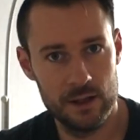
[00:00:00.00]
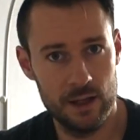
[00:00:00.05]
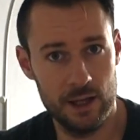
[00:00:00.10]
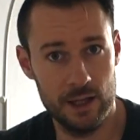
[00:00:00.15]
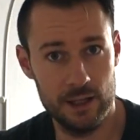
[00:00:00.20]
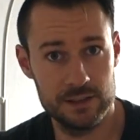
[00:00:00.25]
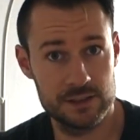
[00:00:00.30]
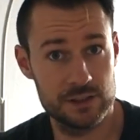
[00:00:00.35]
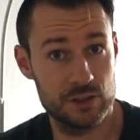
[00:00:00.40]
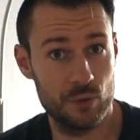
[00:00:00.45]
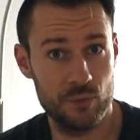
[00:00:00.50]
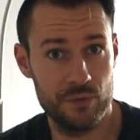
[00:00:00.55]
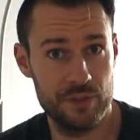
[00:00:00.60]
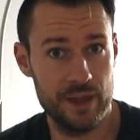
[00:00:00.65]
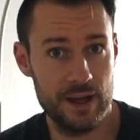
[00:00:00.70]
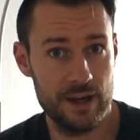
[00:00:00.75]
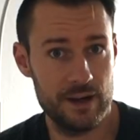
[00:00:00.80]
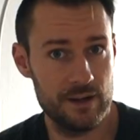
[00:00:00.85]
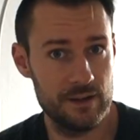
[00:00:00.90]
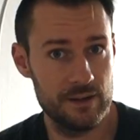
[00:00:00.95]
and so
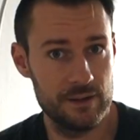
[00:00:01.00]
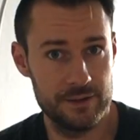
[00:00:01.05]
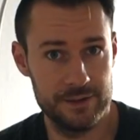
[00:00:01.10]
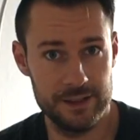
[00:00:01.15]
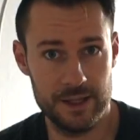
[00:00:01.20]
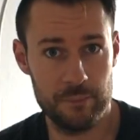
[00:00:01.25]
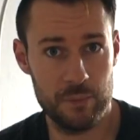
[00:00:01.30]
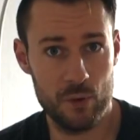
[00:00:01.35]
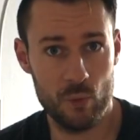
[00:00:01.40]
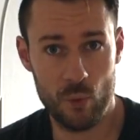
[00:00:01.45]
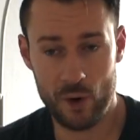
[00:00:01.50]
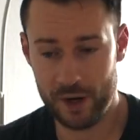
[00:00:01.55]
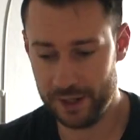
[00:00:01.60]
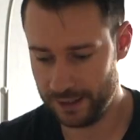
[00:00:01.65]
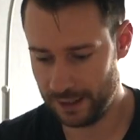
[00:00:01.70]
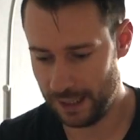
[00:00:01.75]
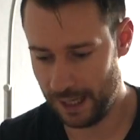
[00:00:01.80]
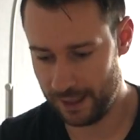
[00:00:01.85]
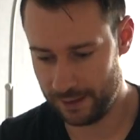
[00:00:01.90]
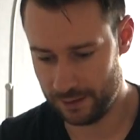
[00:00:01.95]
they're
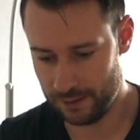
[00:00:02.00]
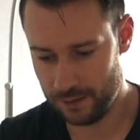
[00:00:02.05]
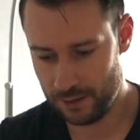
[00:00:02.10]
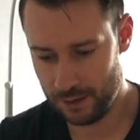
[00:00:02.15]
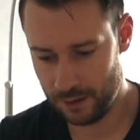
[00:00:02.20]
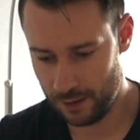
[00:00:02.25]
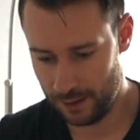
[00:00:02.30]
#1 again.